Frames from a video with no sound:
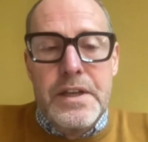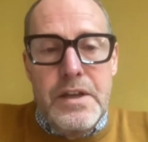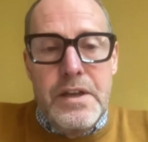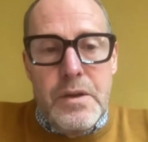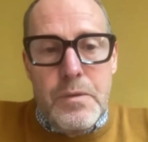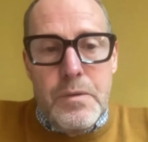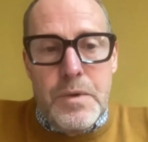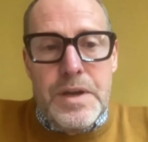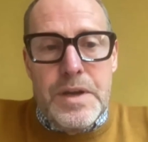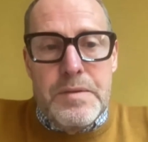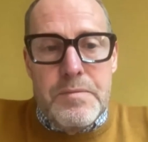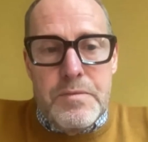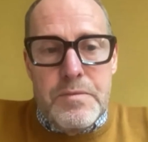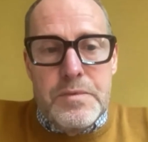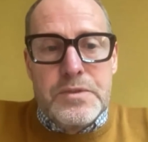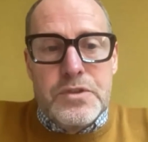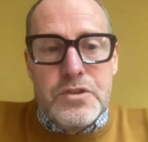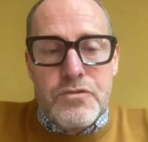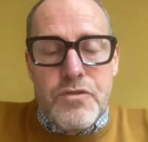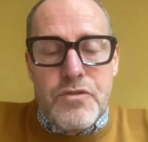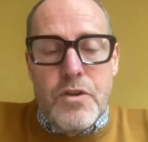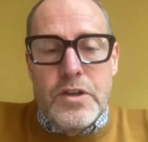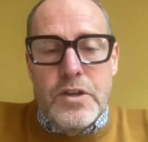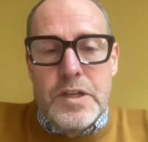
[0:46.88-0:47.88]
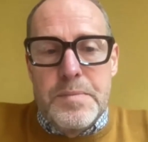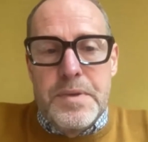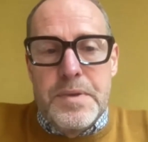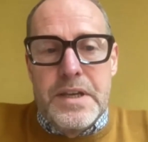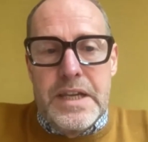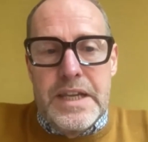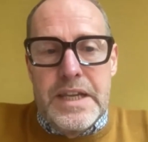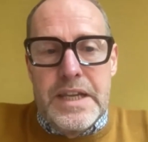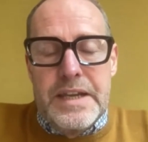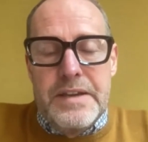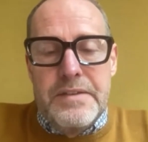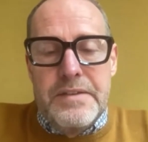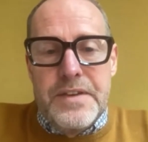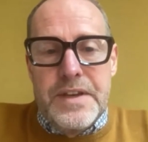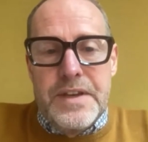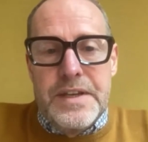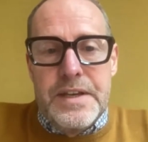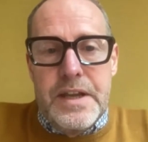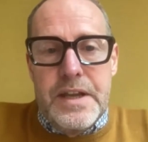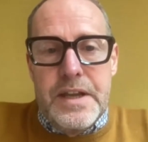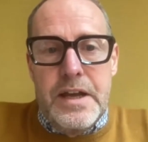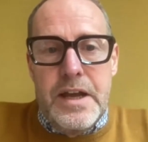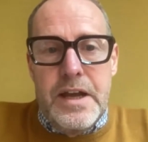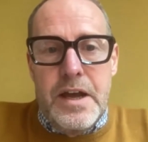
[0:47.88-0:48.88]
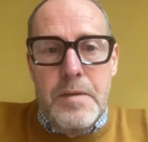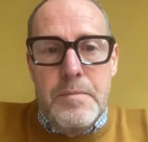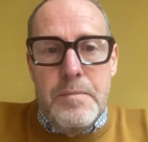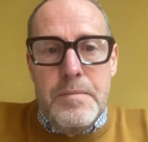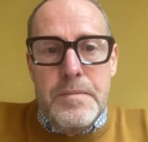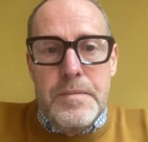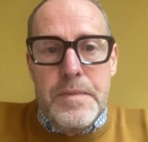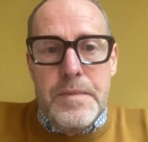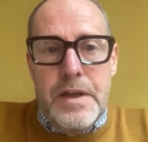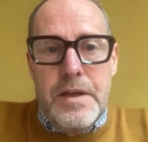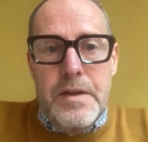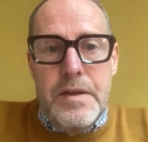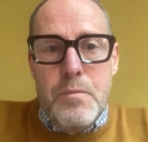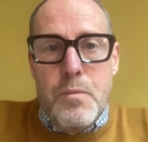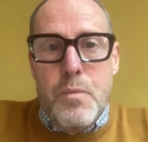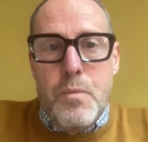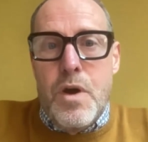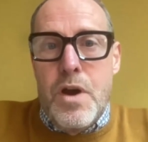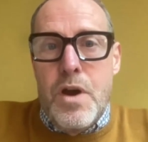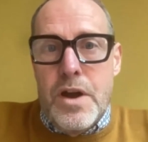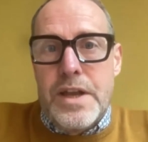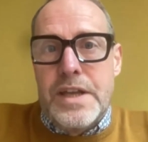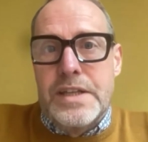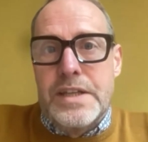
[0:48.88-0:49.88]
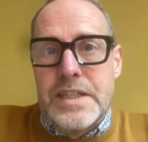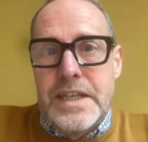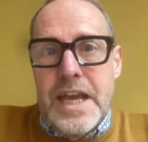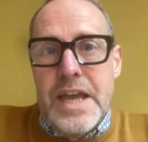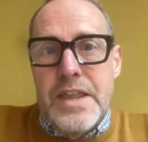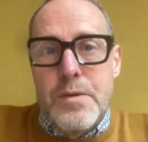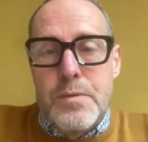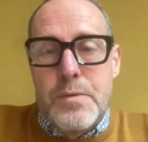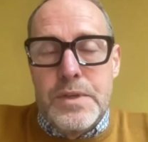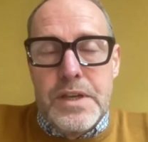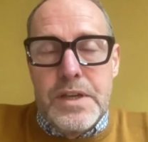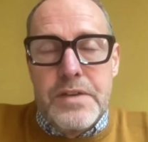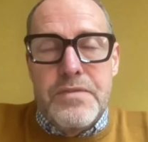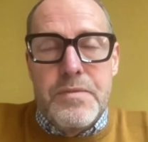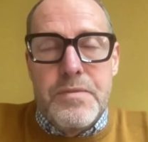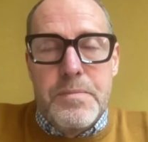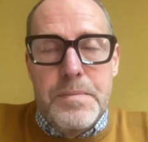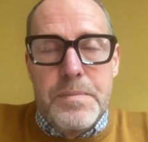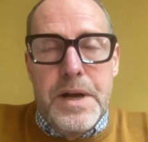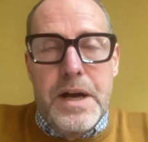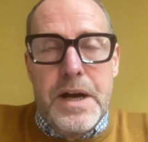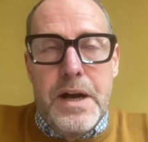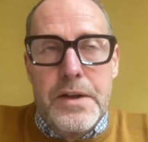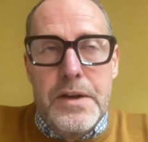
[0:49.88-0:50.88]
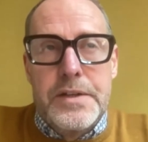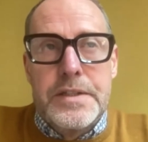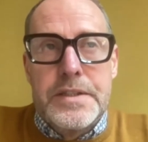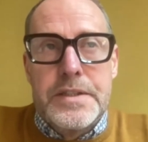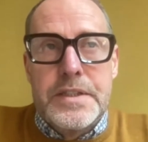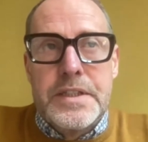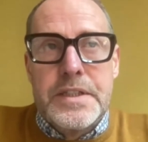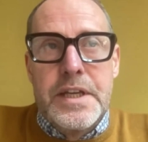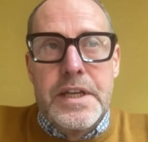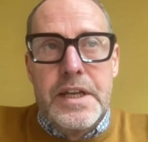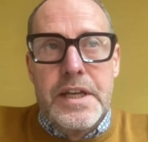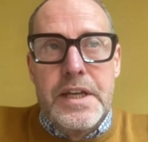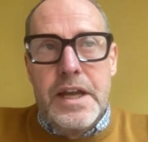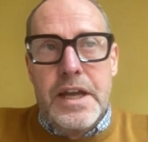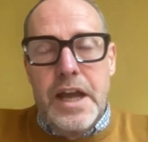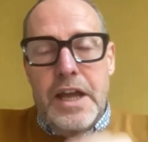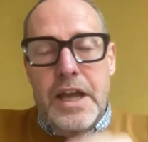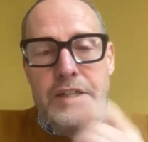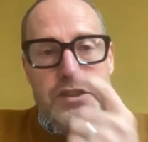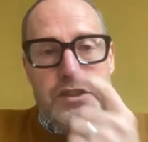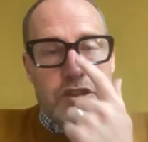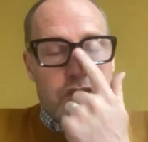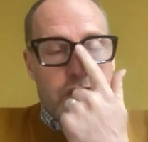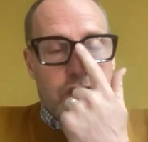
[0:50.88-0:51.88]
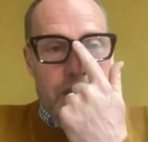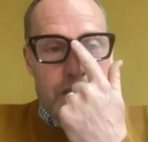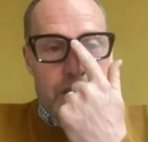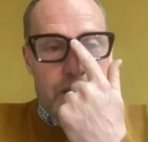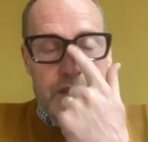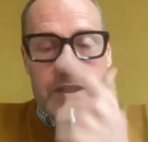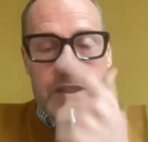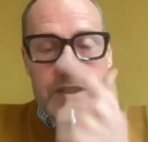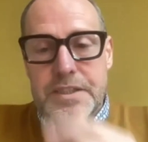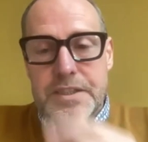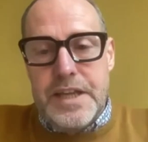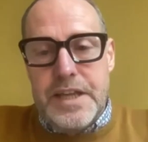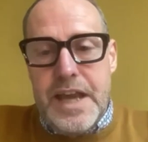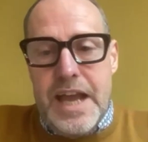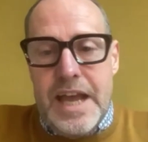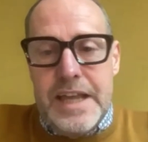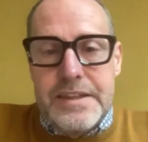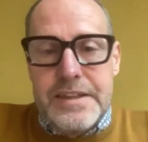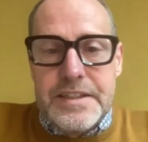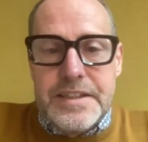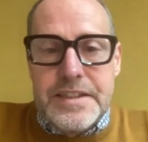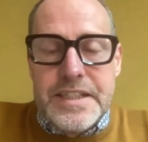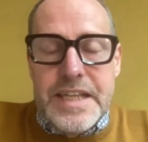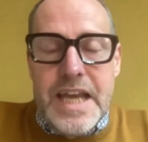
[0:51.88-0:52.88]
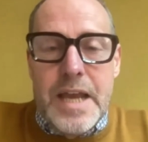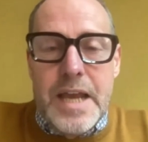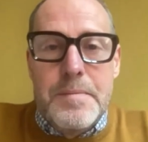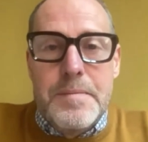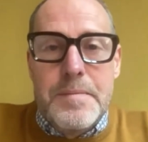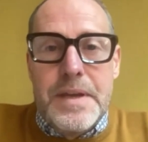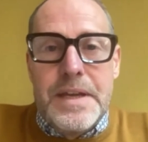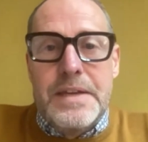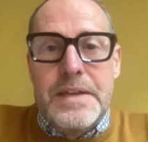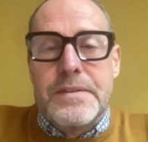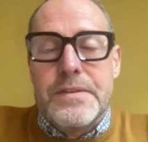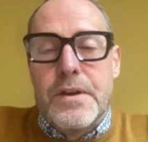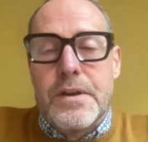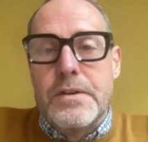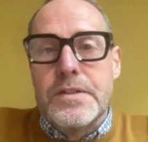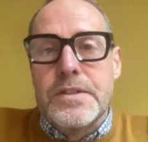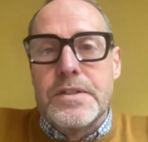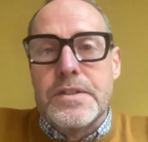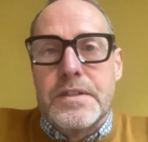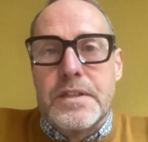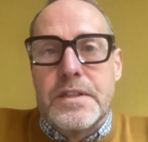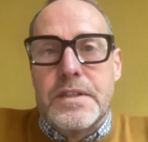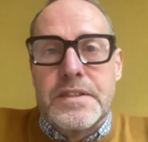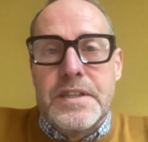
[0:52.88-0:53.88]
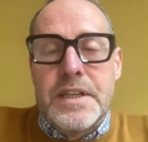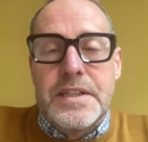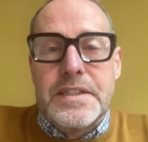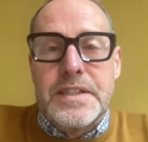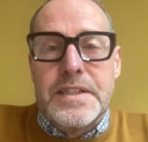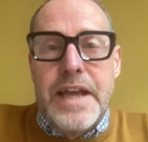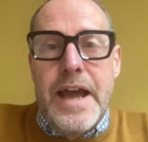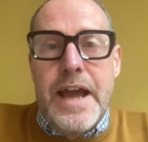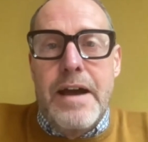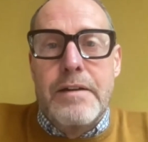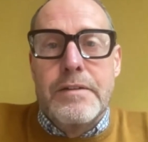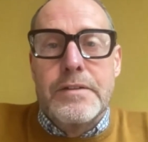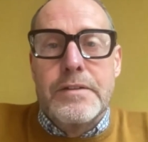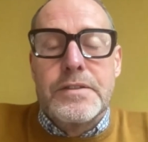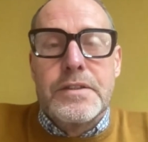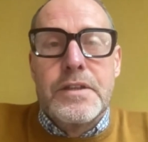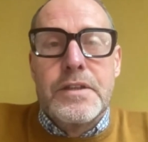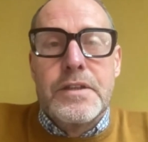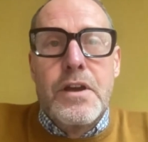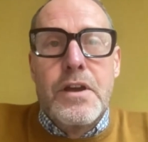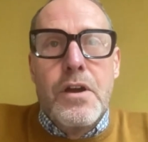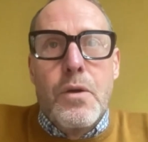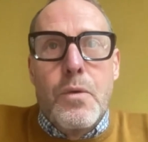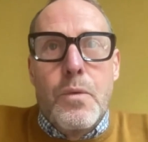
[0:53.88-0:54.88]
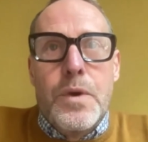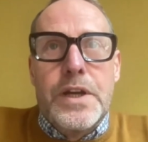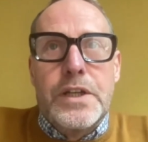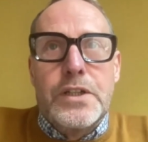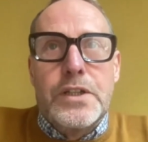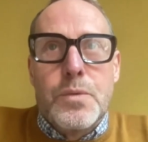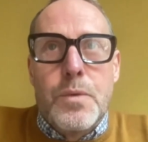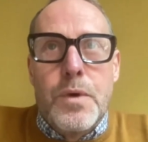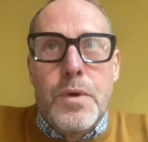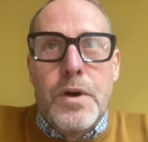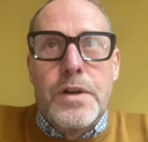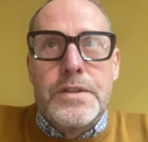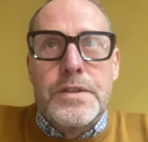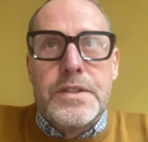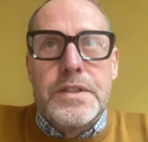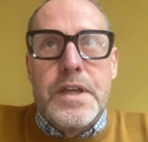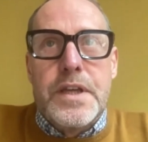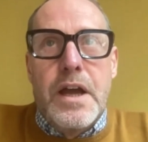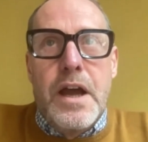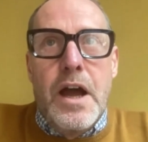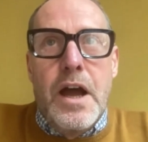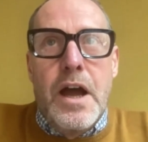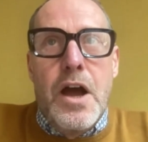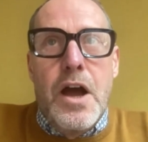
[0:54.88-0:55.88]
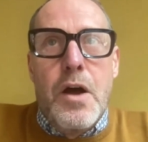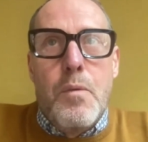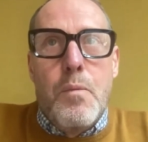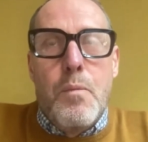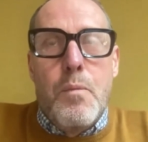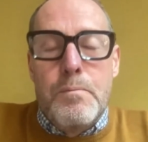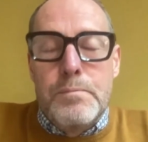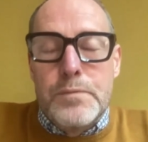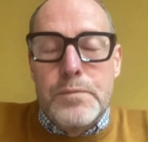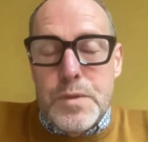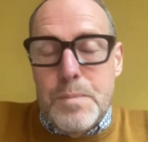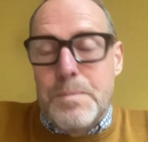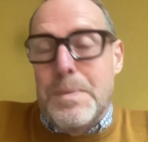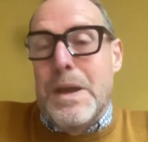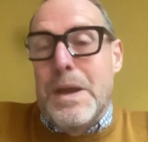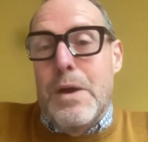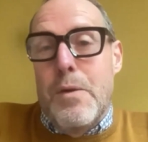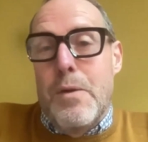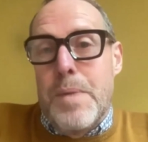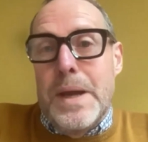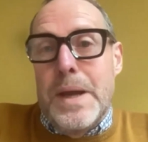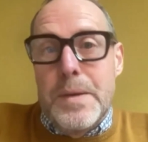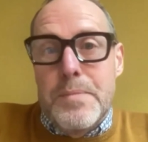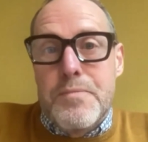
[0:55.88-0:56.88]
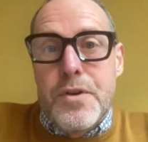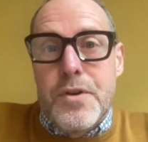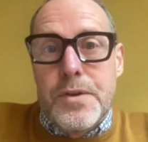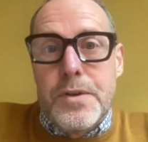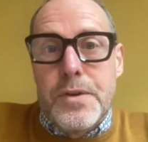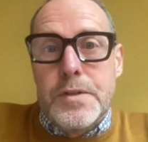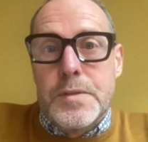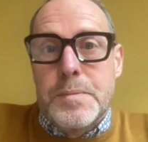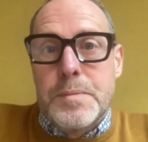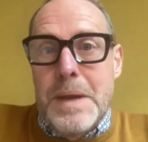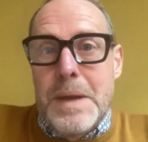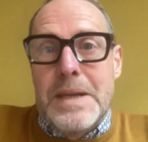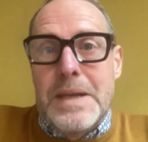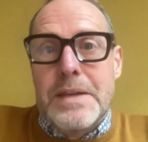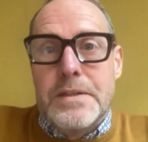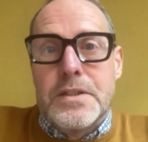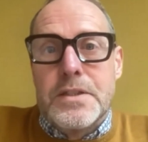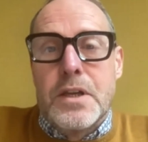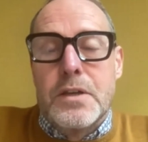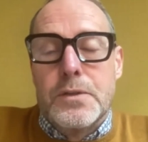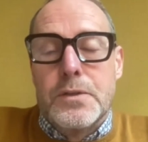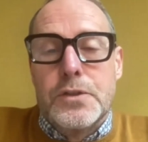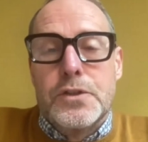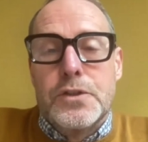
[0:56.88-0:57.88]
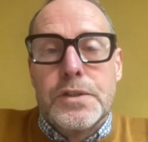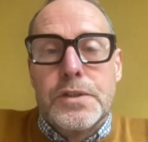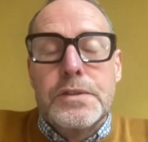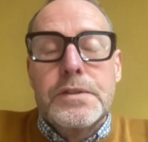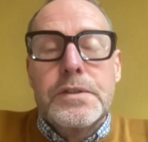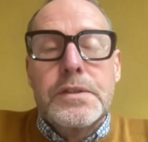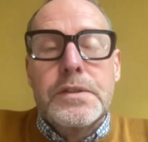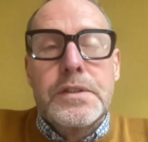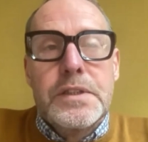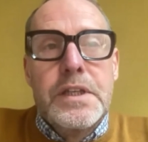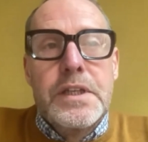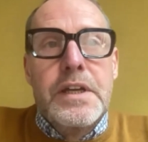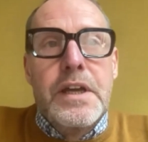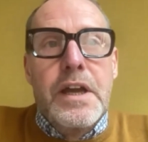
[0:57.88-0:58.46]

We strongly believe in working together with different partners, and Genus had the same ethos as ourselves, which was to build better products, better solutions.